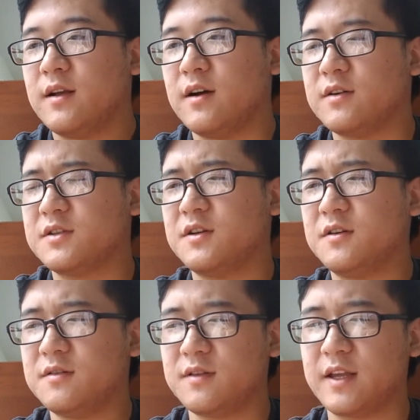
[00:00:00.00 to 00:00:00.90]

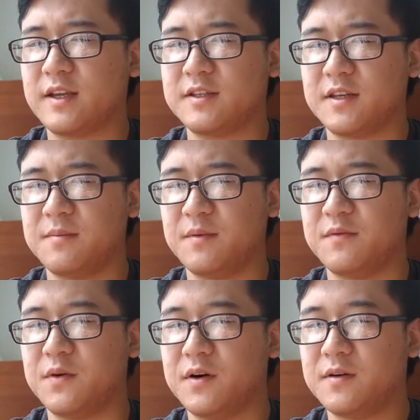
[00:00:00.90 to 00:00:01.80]
Also, like I said
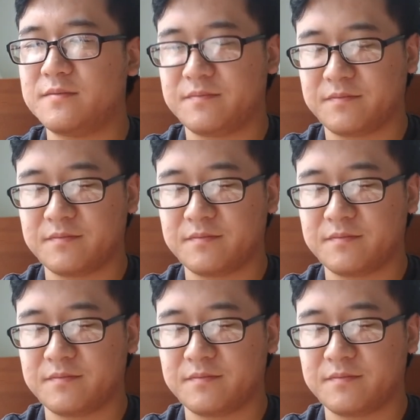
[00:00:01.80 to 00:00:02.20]
before,